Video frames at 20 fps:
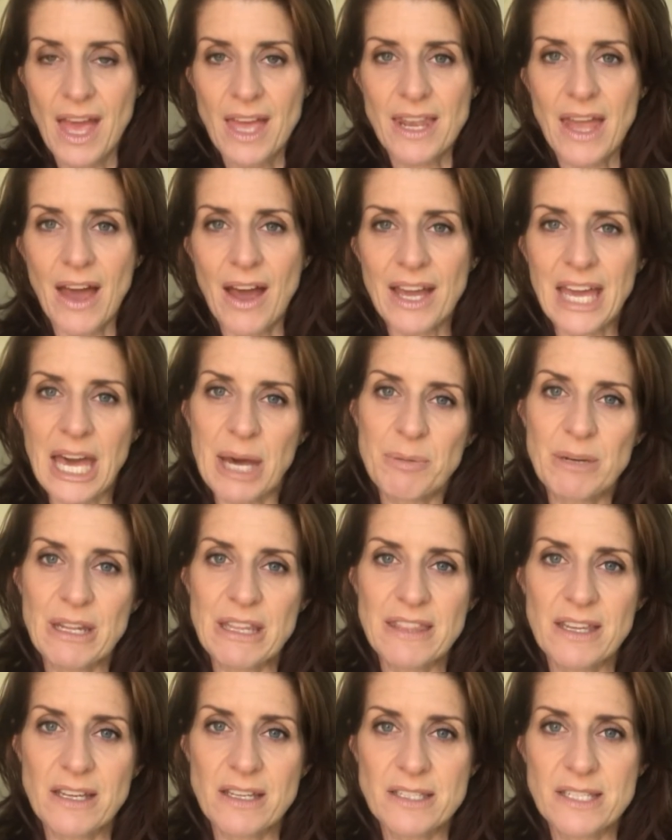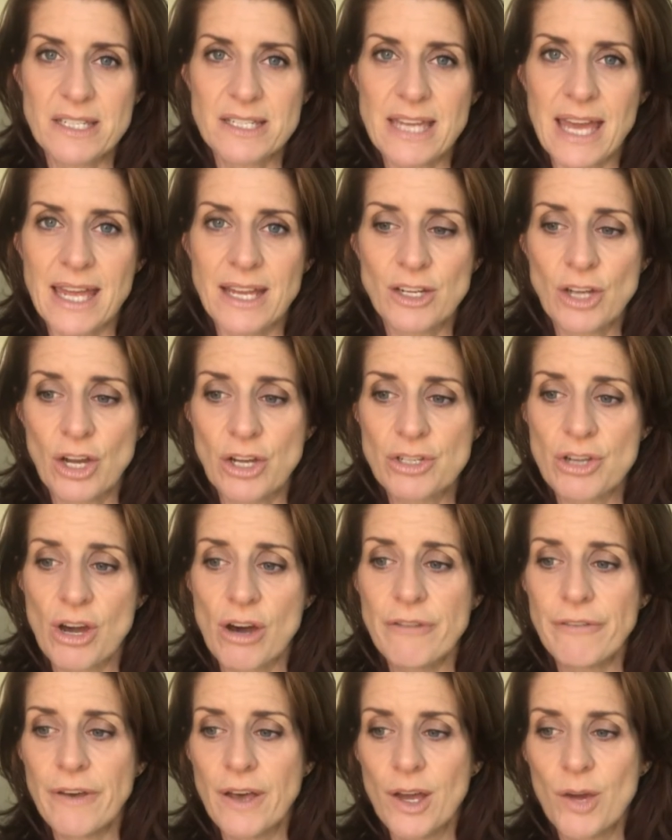Now, a couple of things to take note
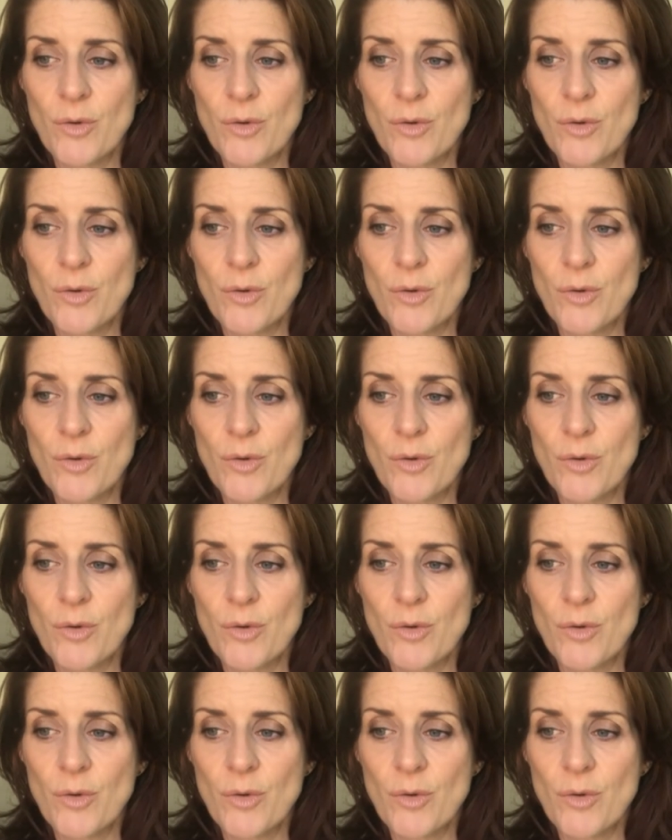of.